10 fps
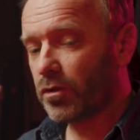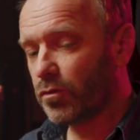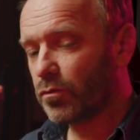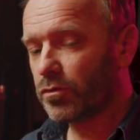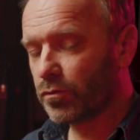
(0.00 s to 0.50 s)

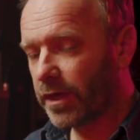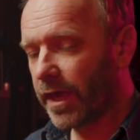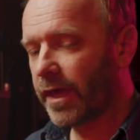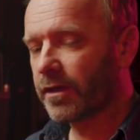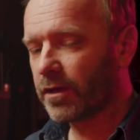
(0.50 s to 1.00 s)
You
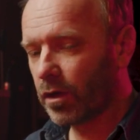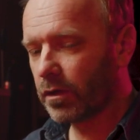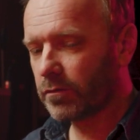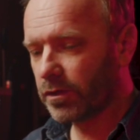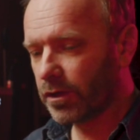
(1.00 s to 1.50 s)
can,
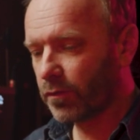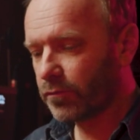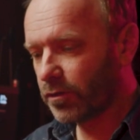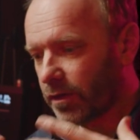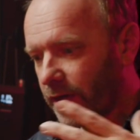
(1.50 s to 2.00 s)

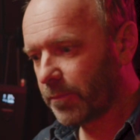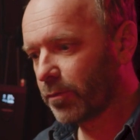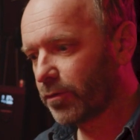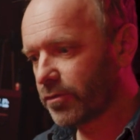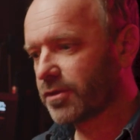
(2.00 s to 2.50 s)
if you can kind of
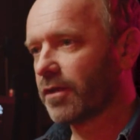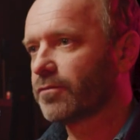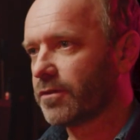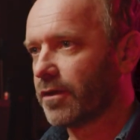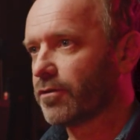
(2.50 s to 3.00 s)
put
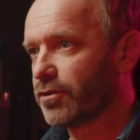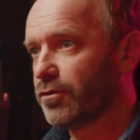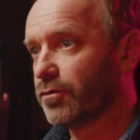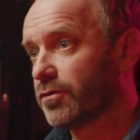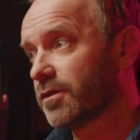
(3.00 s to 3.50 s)
yourself in their
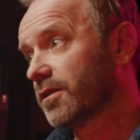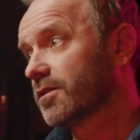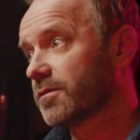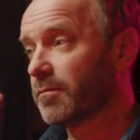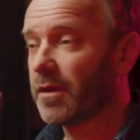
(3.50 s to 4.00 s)
shoes, then
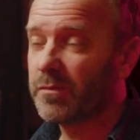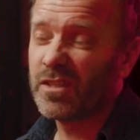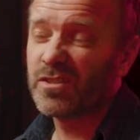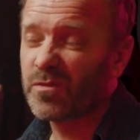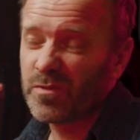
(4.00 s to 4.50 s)
it's maybe
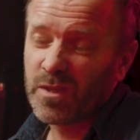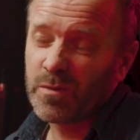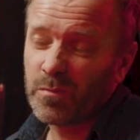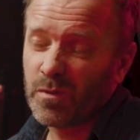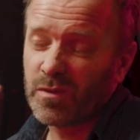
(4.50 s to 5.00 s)
easier for
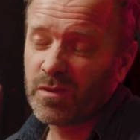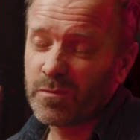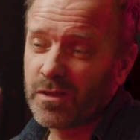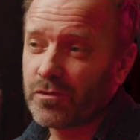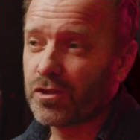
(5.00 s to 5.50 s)
them to put
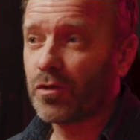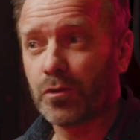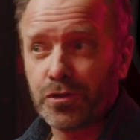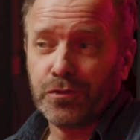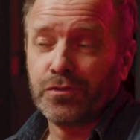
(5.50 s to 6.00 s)
themselves in
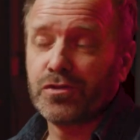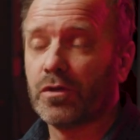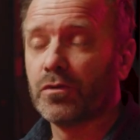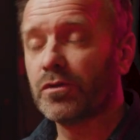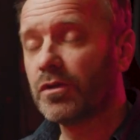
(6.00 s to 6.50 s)
your shoes.
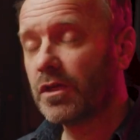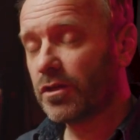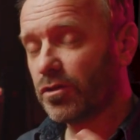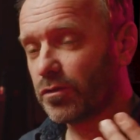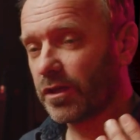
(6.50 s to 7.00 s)
So
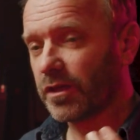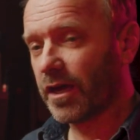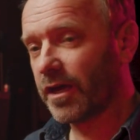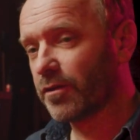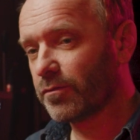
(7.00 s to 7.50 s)
you can
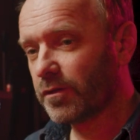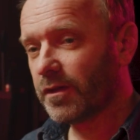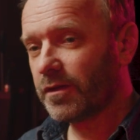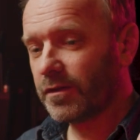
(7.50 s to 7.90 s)
kind of